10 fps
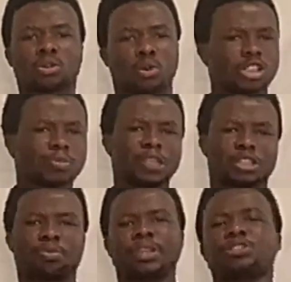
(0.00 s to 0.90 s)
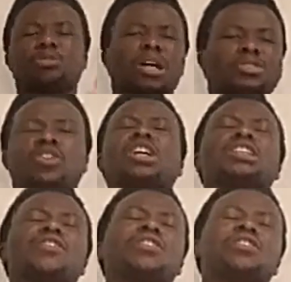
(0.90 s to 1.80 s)
To worship in the spirit, you must
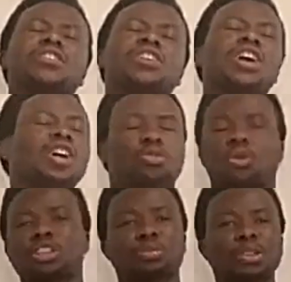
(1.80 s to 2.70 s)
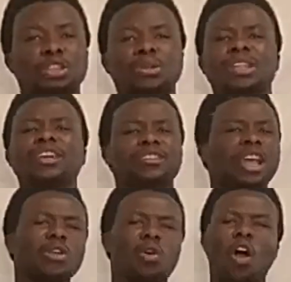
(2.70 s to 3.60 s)
forget everything. To worship in the spirit, they
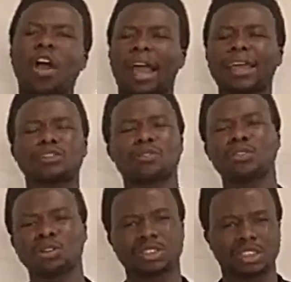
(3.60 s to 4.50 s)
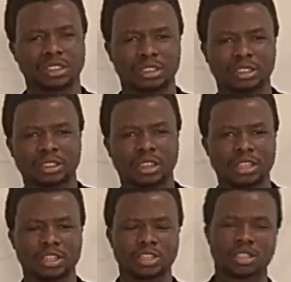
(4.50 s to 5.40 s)
tell you all kind of nonsense
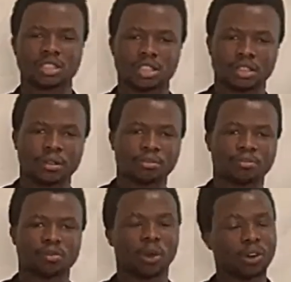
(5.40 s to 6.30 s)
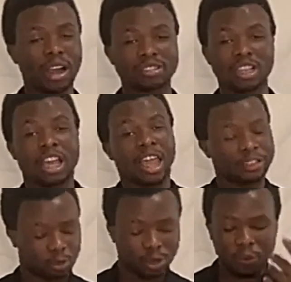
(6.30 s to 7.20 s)
things. Alright?
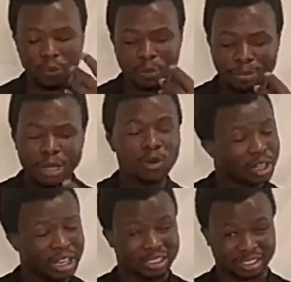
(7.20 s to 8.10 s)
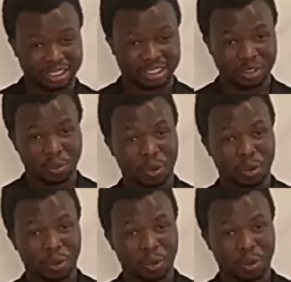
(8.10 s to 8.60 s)
And today we will be looking at it.